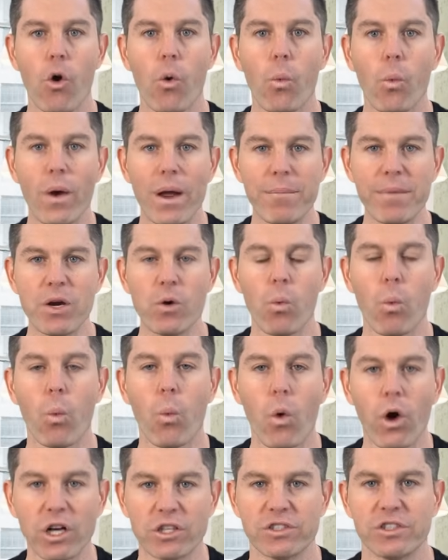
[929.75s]
Women
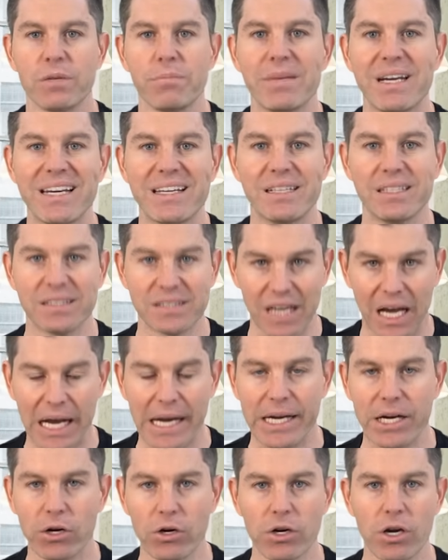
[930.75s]
want to be
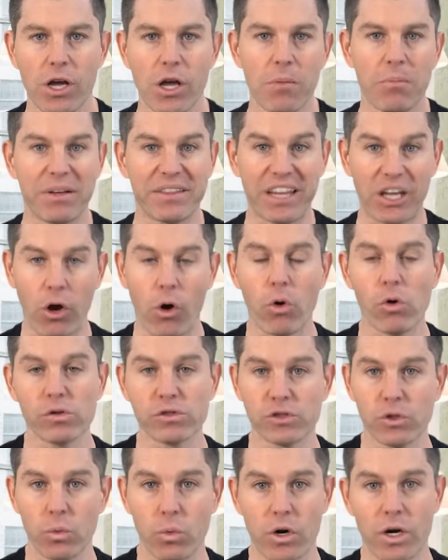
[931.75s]
desired, but they
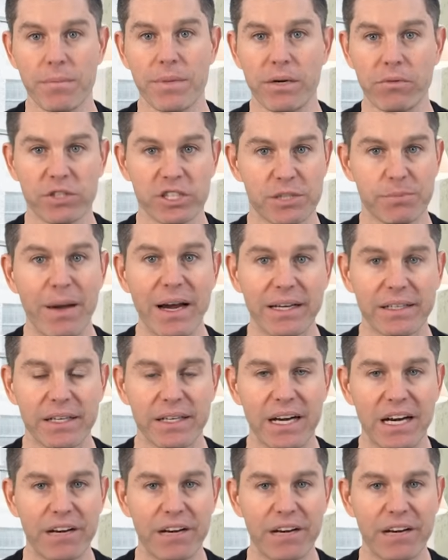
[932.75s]
also want to be respected.